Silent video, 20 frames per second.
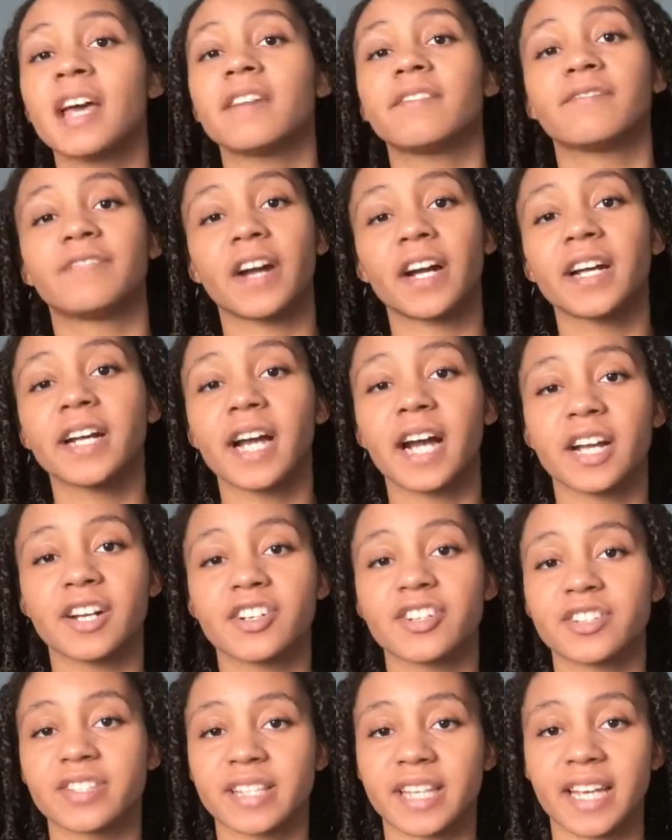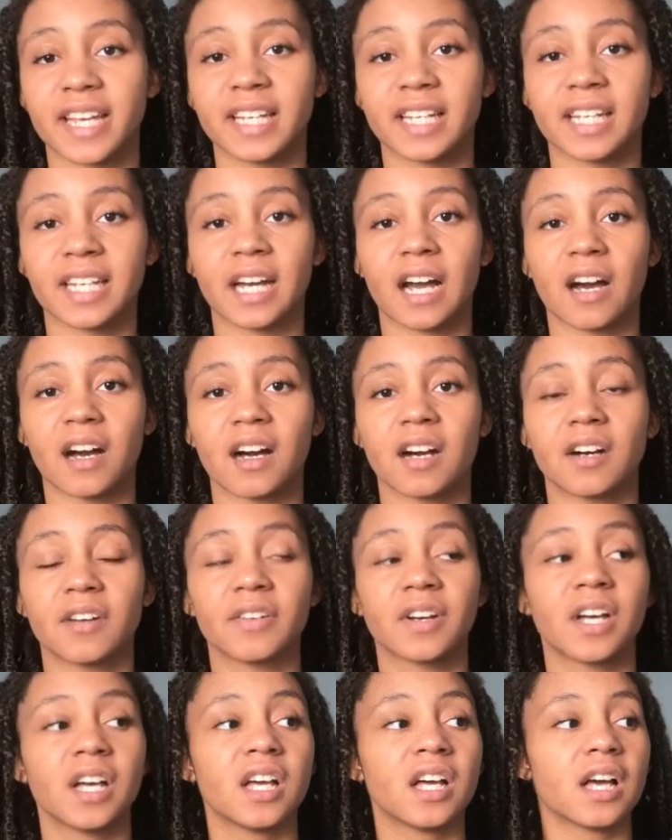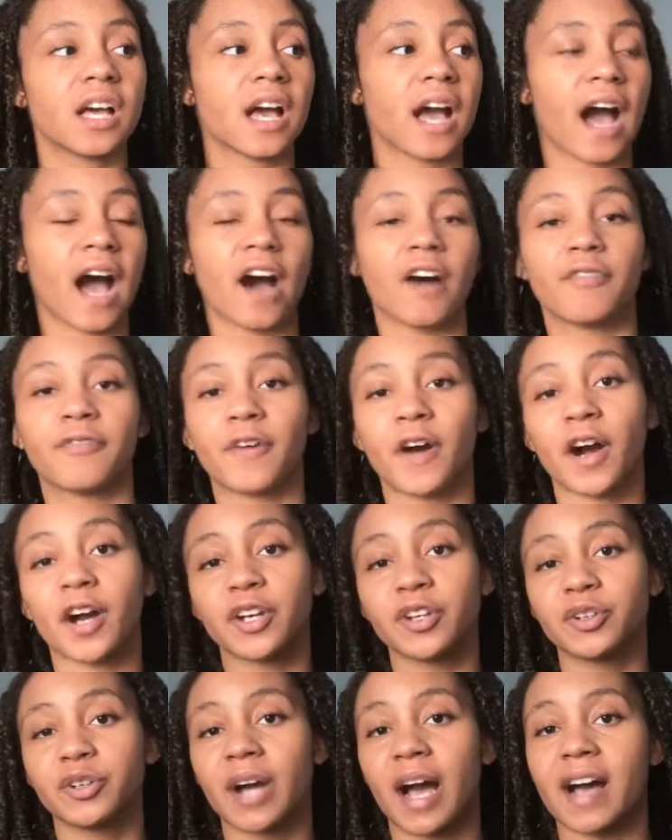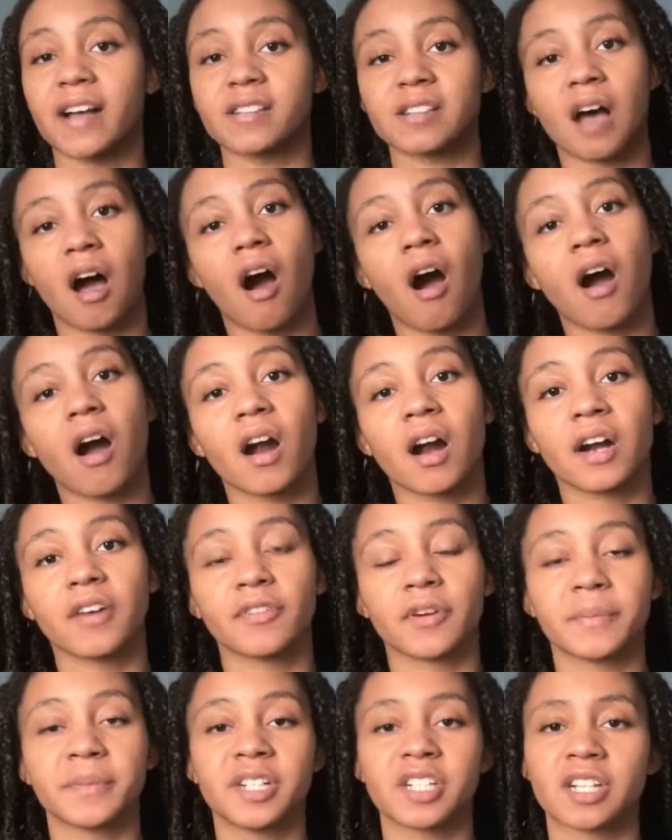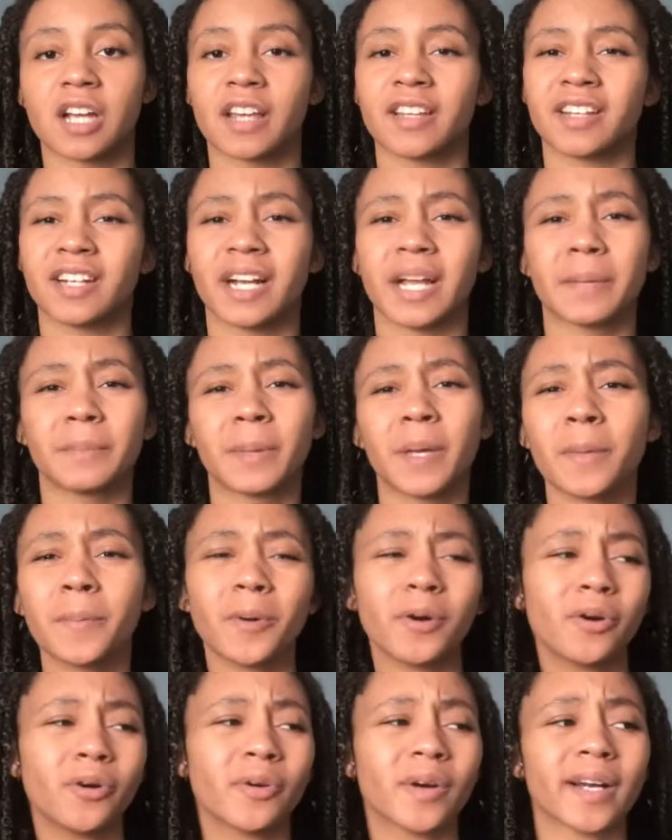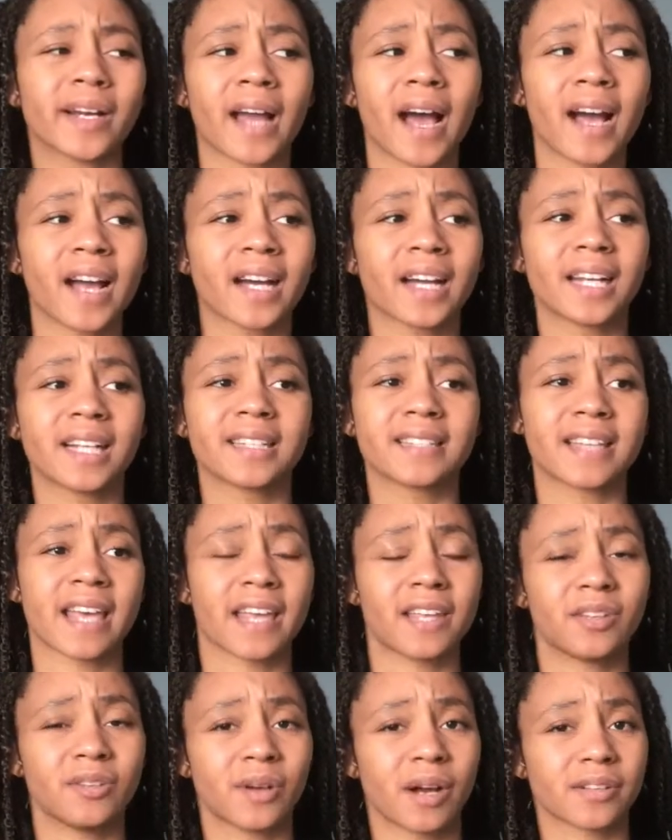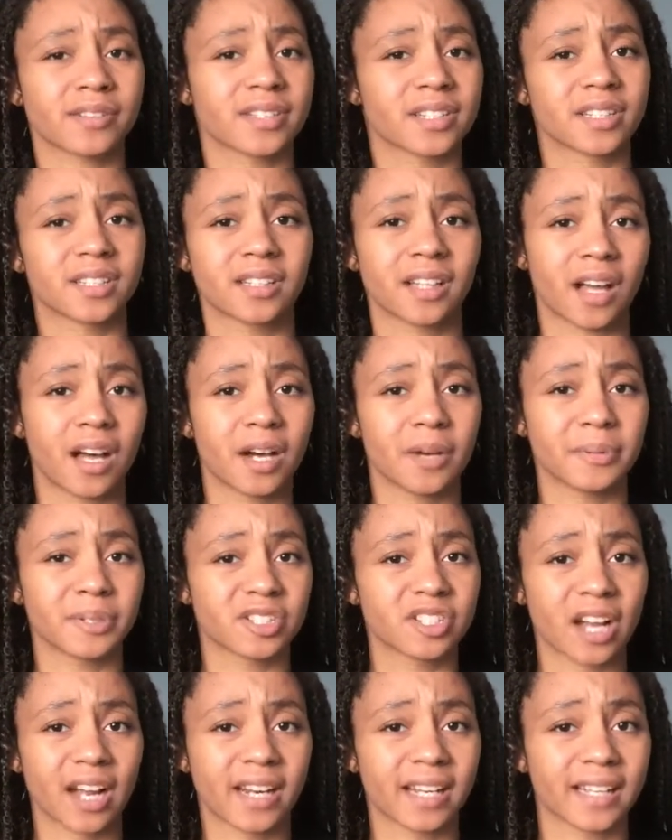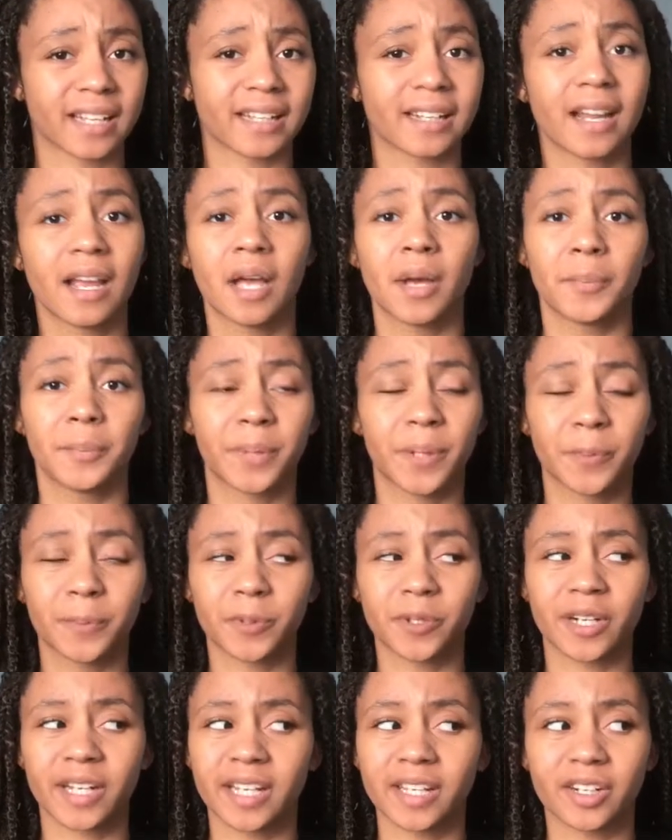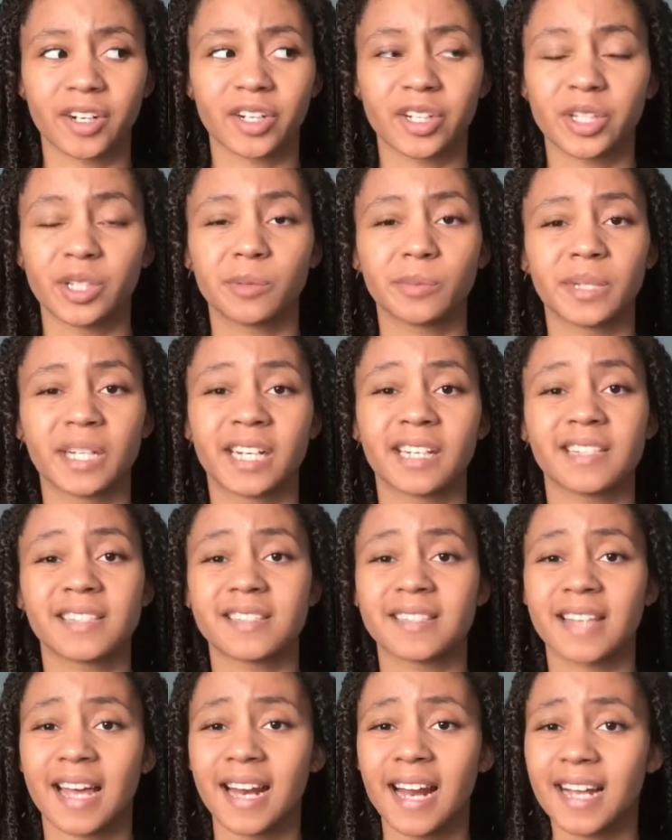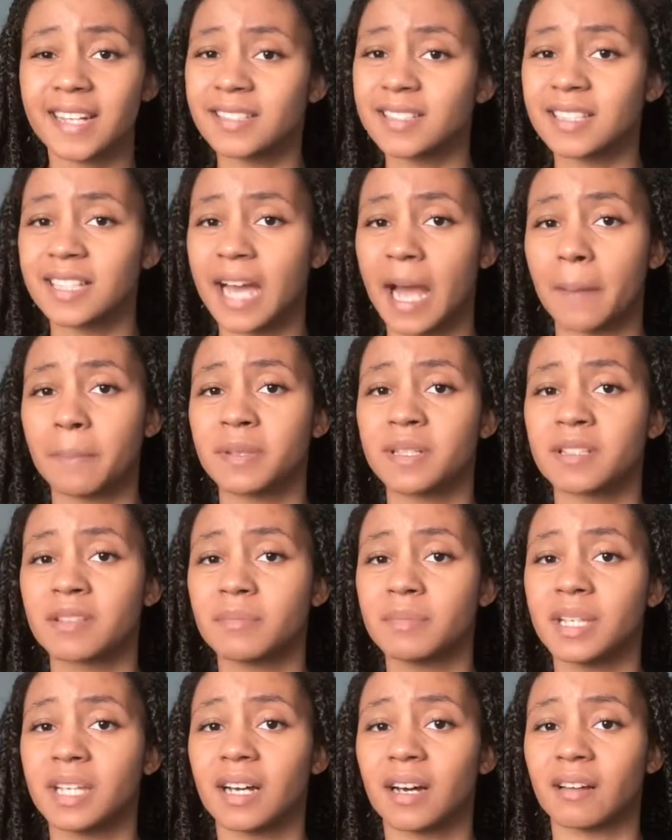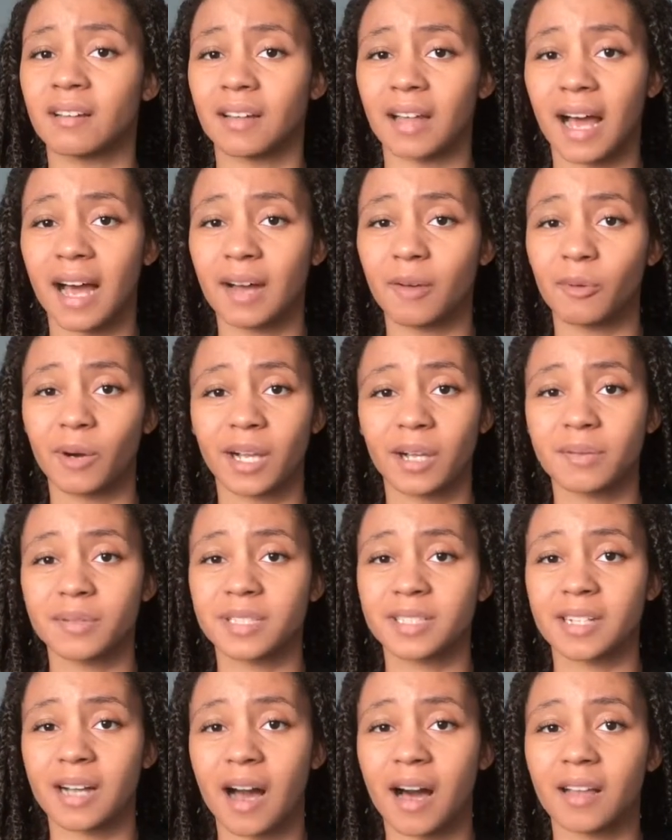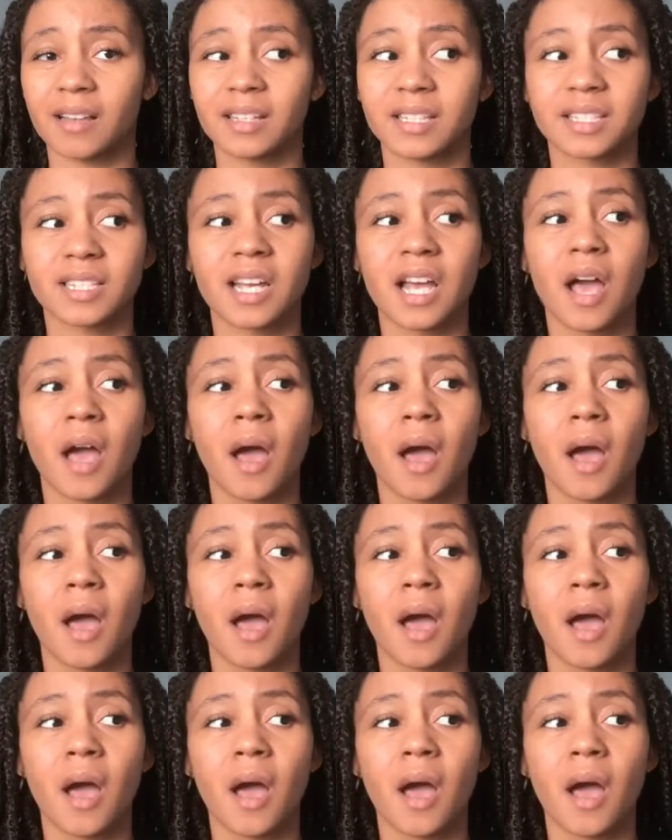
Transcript: and very understanding of how far you guys are from each other, and people who are not gonna take you out to the club and try to get people to hit on you, because that actually happened to me a lot while I was in college.